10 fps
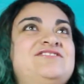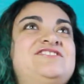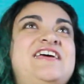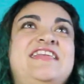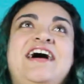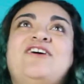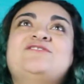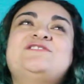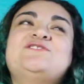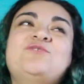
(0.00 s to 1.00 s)
staying
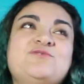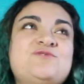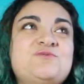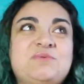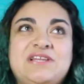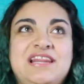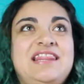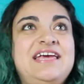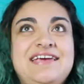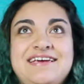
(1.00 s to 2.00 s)
out so super
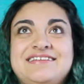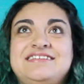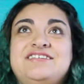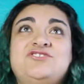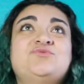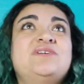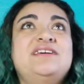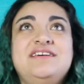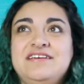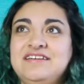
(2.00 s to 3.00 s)
late and like
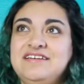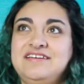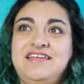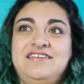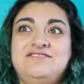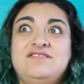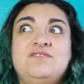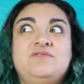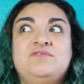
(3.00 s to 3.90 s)
drinking, getting